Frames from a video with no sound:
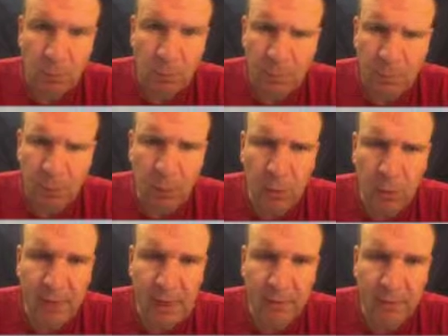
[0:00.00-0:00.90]

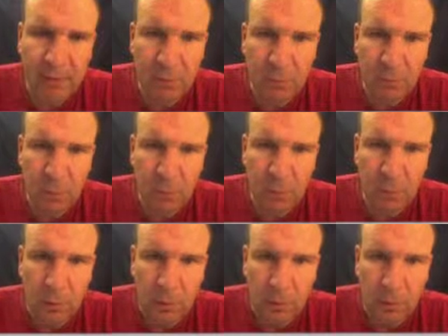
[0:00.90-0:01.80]
protons.
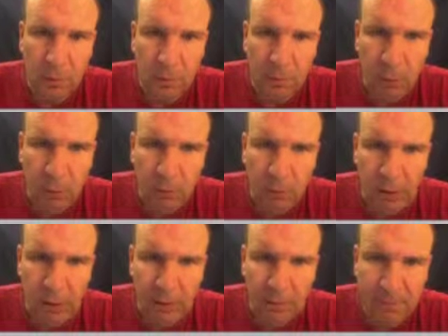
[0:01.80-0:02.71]
Ooh,
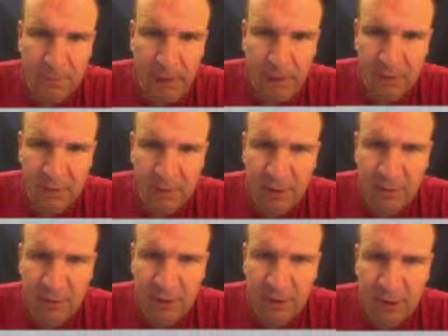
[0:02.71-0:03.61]
protons,
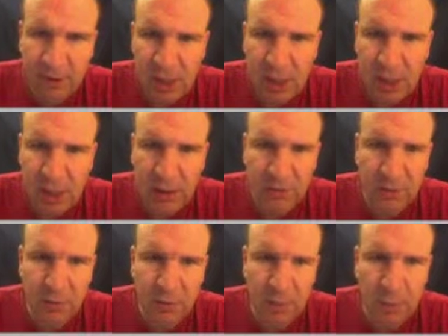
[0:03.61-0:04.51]
positively
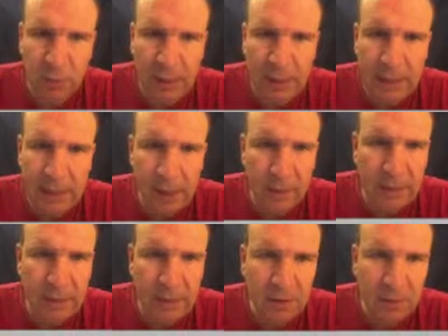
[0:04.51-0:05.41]
charged. Ooh, I know
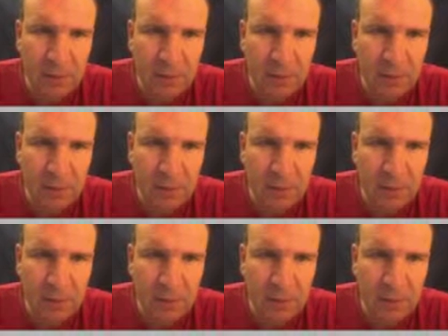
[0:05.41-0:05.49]
that's going to be